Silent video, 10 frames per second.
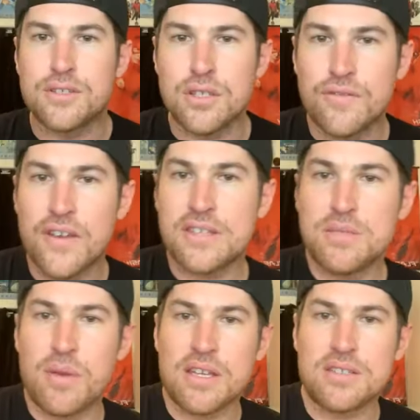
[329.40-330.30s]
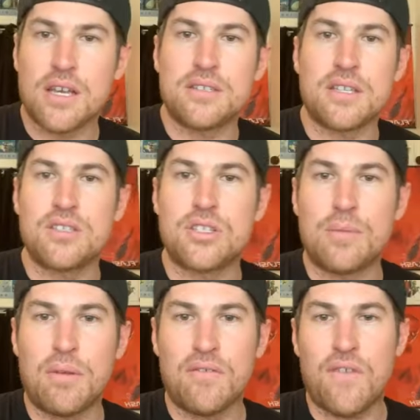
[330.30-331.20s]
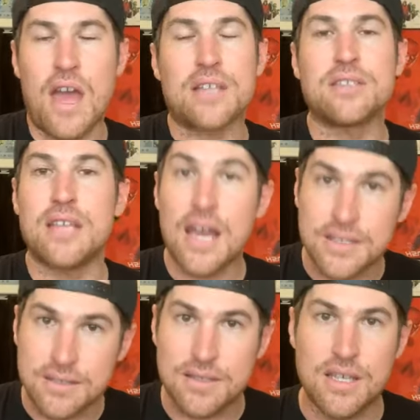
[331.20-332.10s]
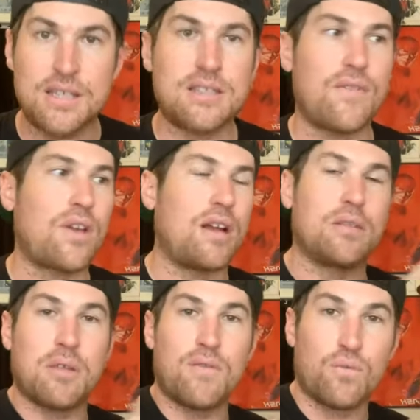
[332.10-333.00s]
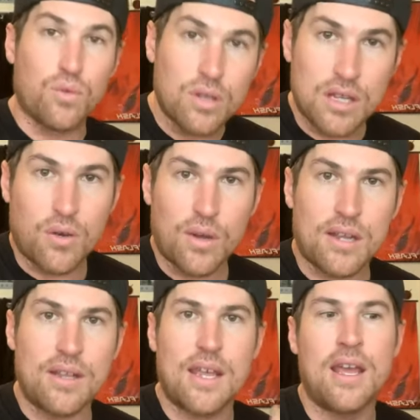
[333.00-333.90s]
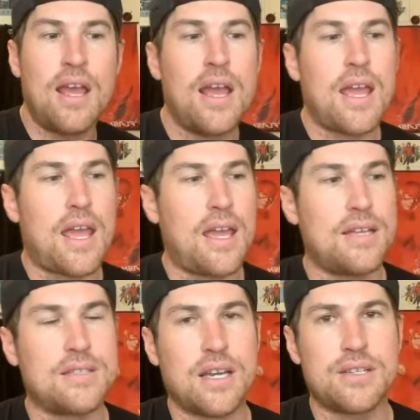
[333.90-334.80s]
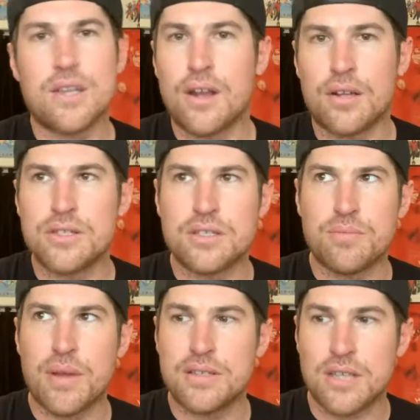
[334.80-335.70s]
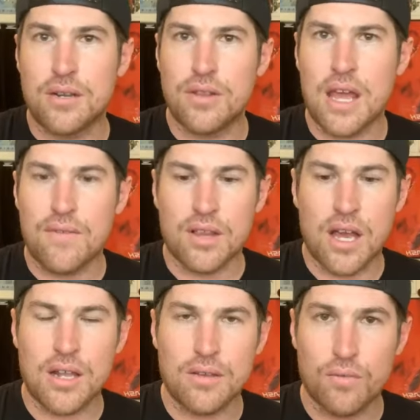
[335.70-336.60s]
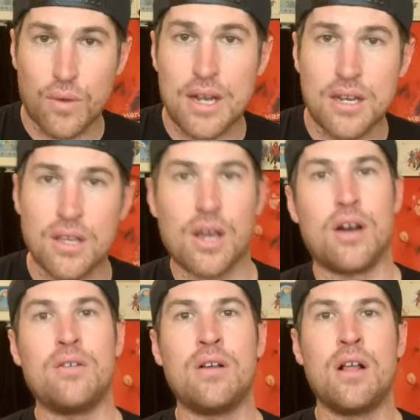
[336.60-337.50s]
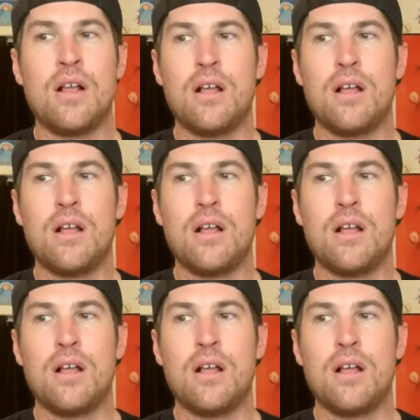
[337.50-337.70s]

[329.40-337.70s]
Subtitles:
Sir Fancy Pants says, it's shipping fast. Yes, these have gotten me really quickly. And it all just depends. I know they have a lot ready to go.